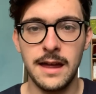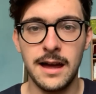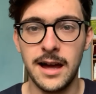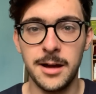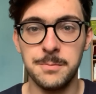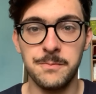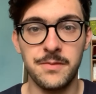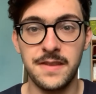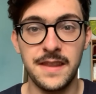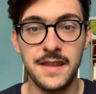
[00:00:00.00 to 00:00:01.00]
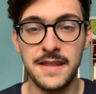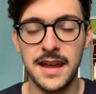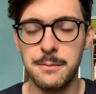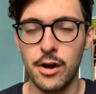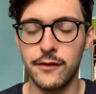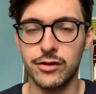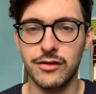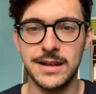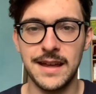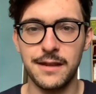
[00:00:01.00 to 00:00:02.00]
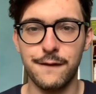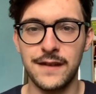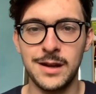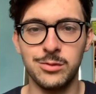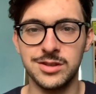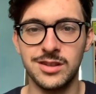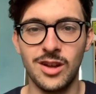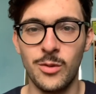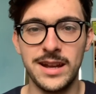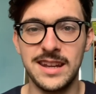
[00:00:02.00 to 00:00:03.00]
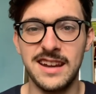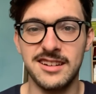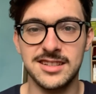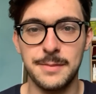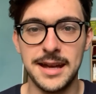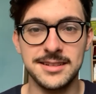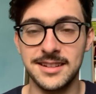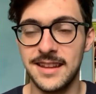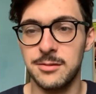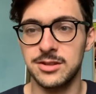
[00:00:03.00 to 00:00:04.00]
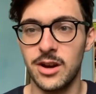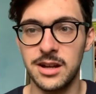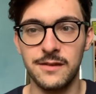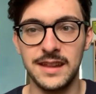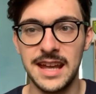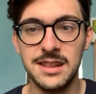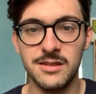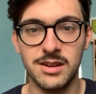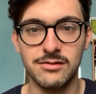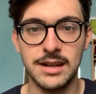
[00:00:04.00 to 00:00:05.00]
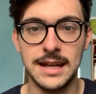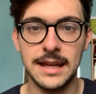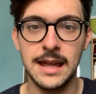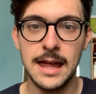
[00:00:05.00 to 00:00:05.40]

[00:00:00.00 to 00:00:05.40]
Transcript: Um, that they both agreed that the fee wasn't nowhere near expected, and that was kind of the end of it really.